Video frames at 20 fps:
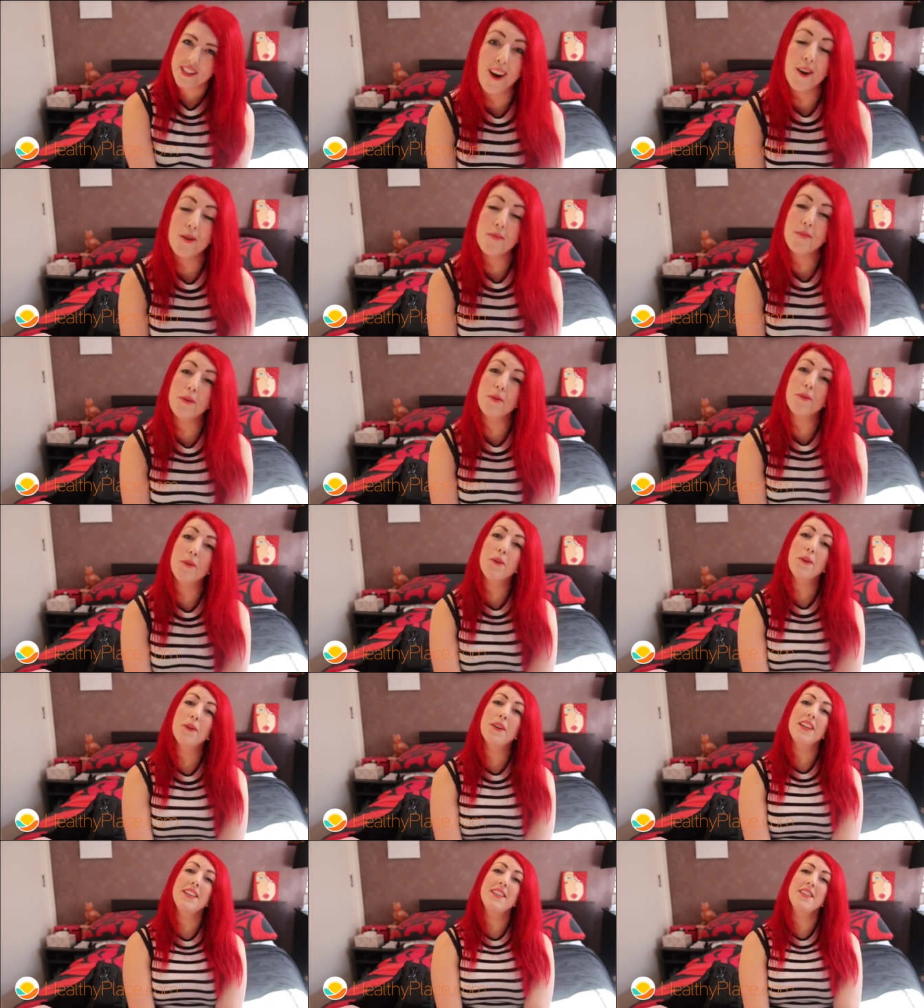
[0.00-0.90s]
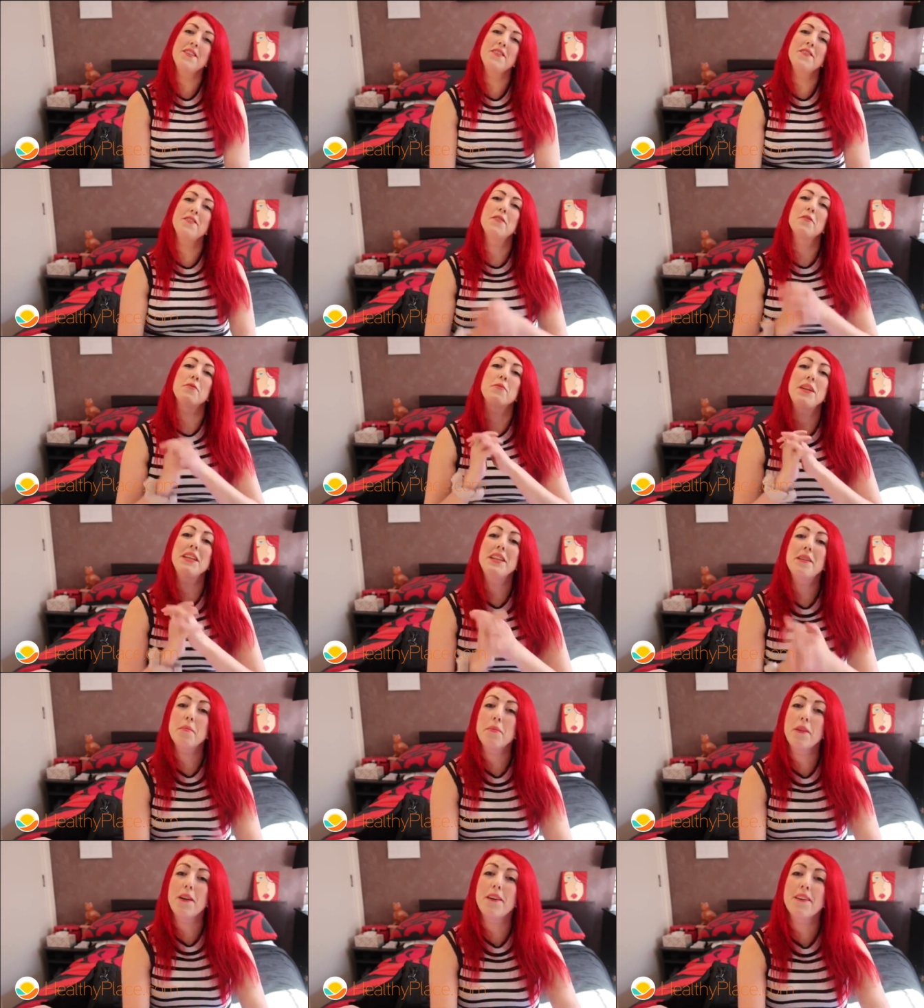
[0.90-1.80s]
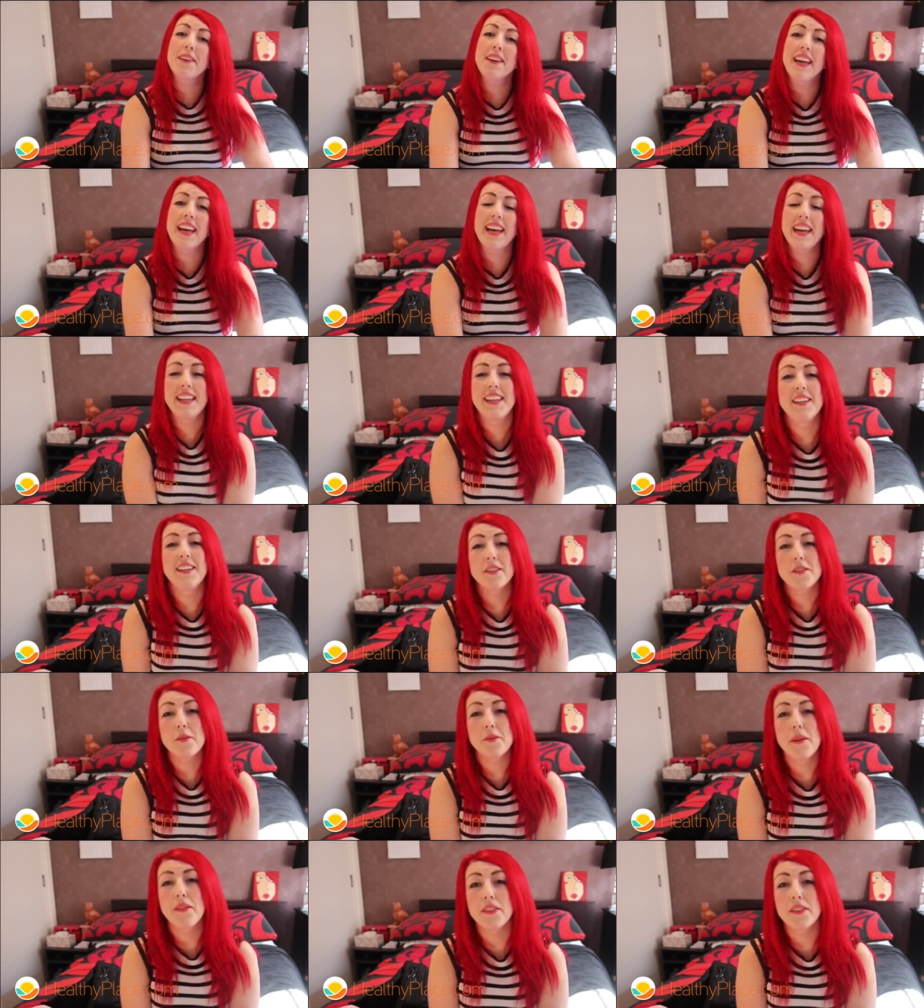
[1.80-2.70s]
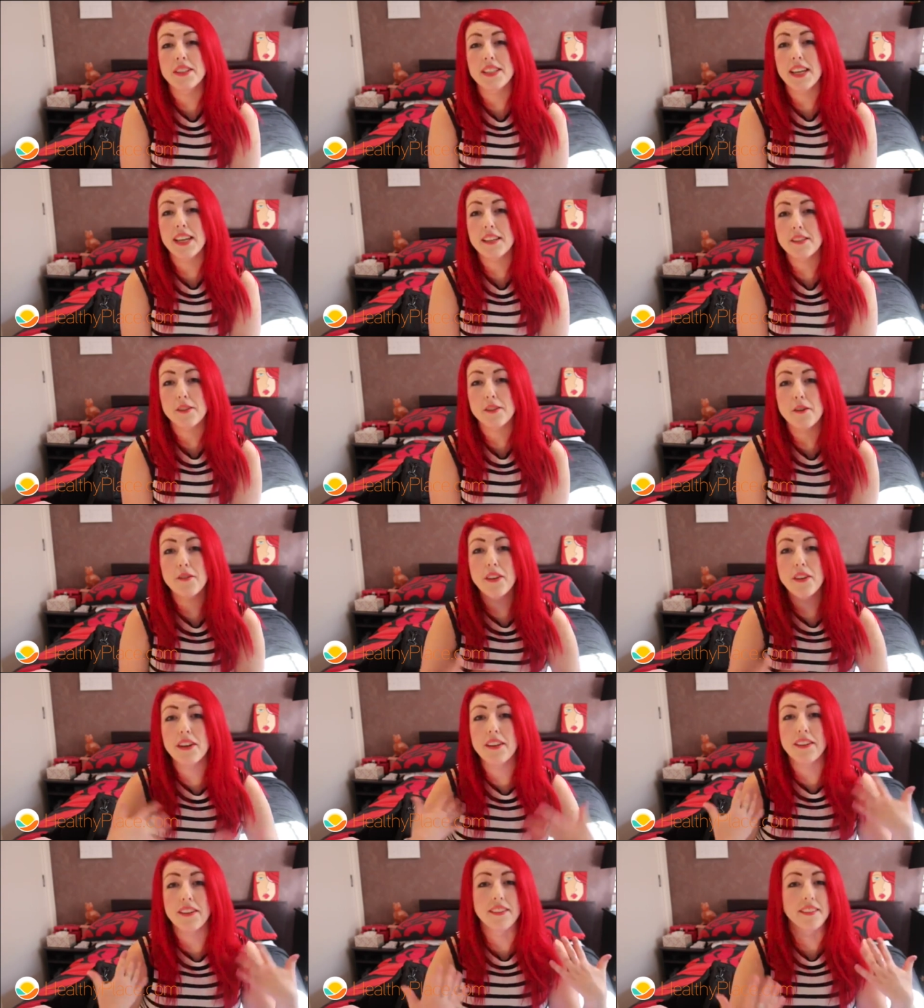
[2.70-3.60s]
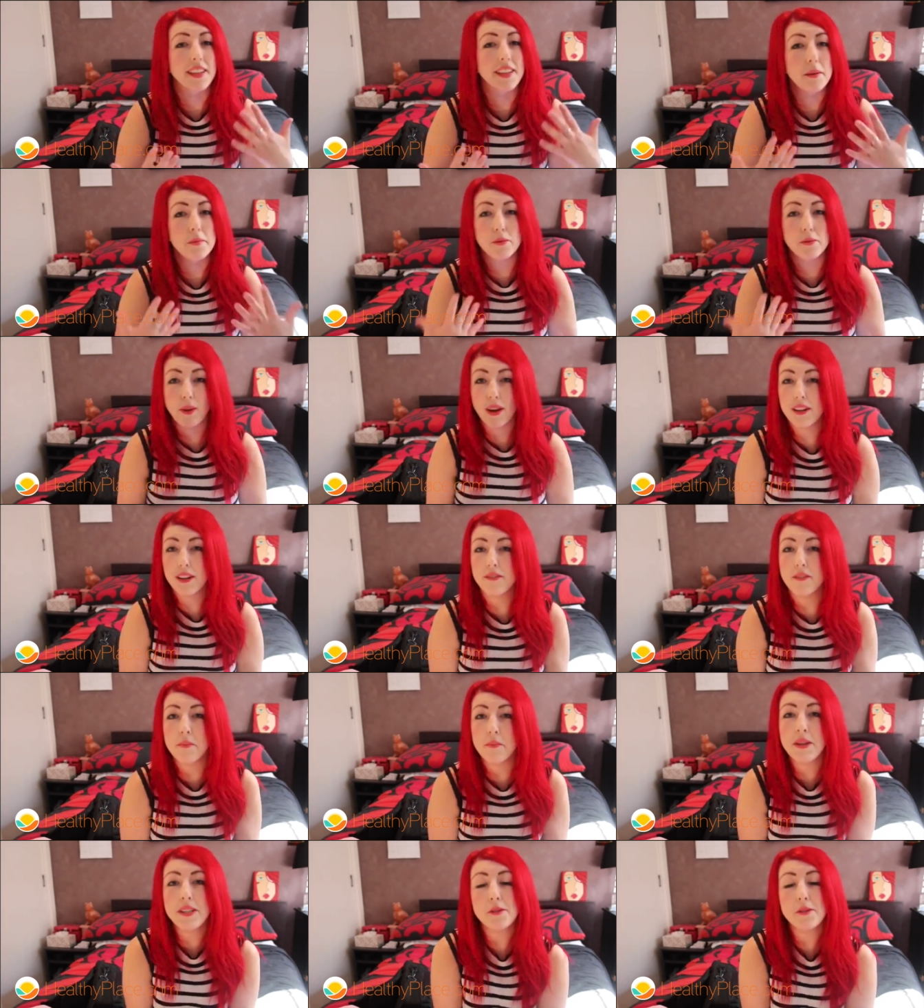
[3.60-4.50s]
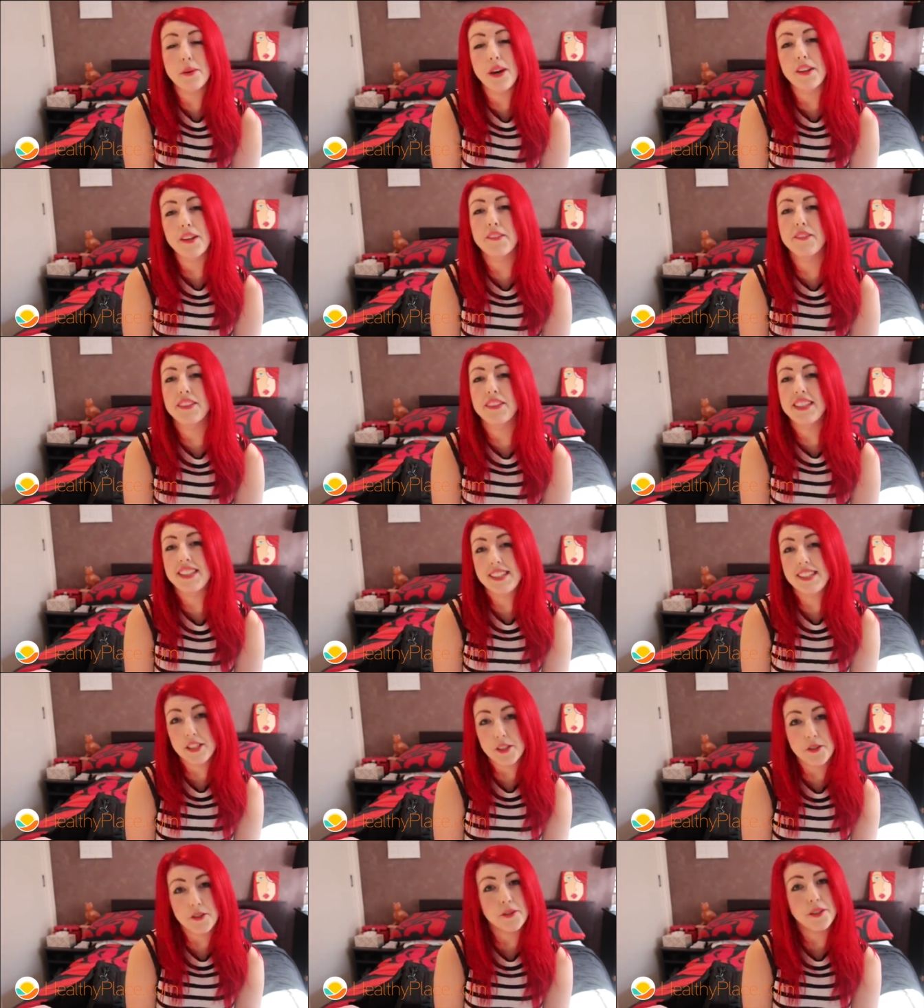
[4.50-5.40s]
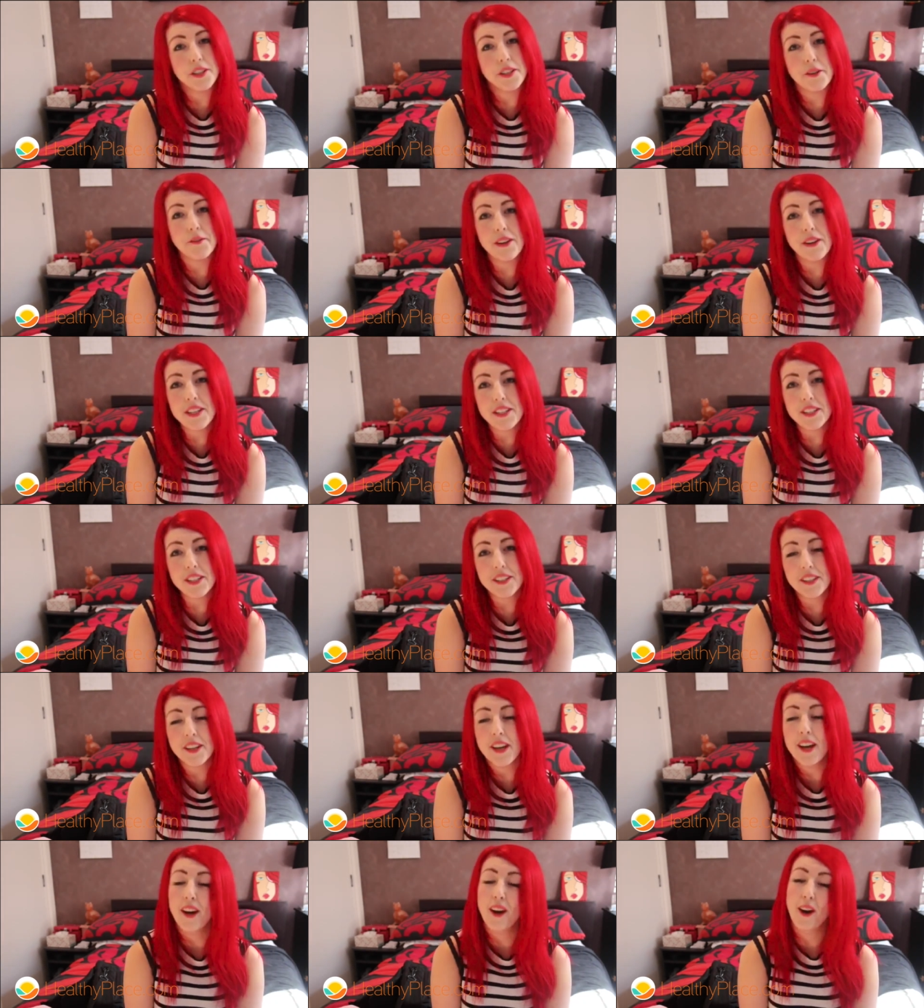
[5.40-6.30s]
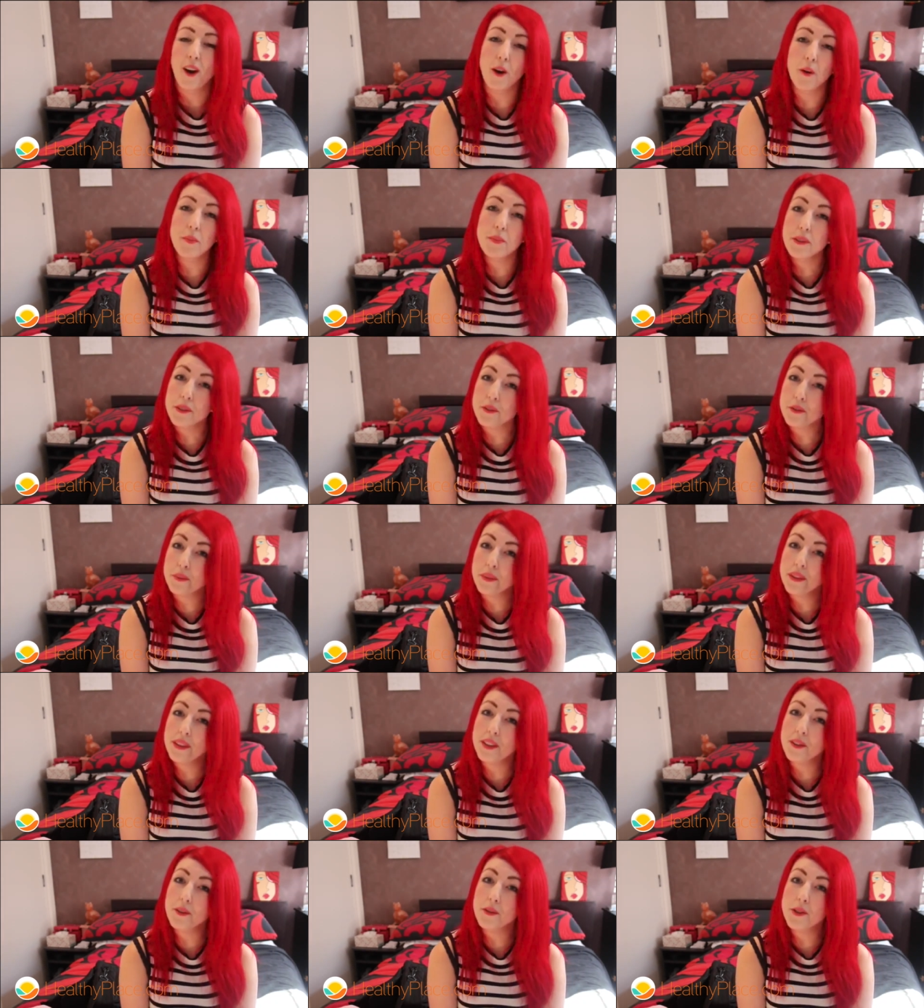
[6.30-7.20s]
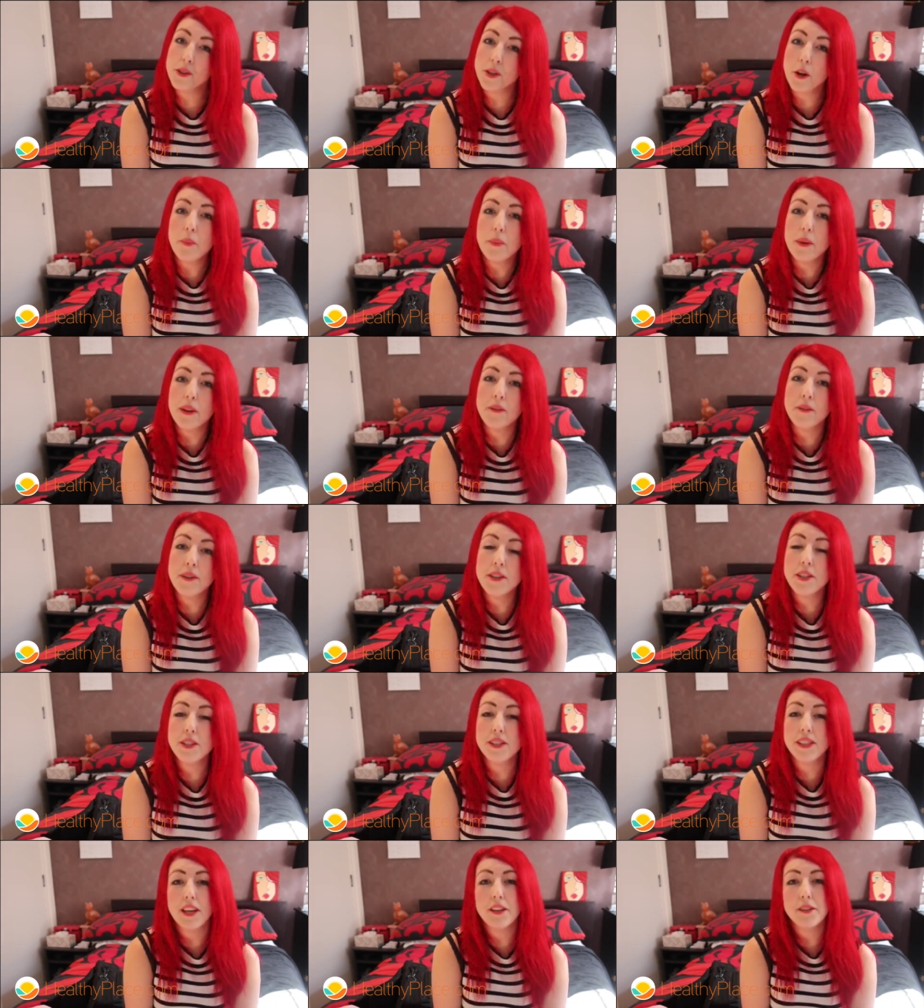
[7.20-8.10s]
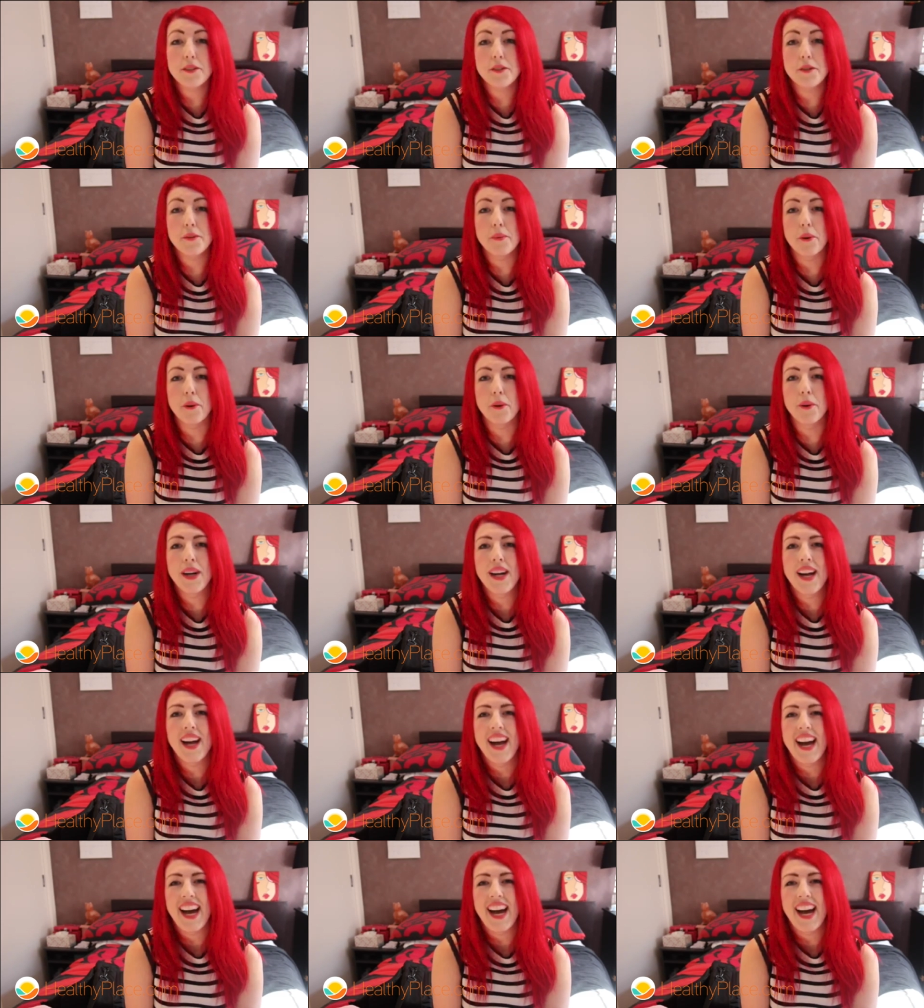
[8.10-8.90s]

I hope you all continue to read the blog, and whoever takes over and keeps writing for Mental Health for the Digital Generation, I hope does a really good job and reaches out to you all.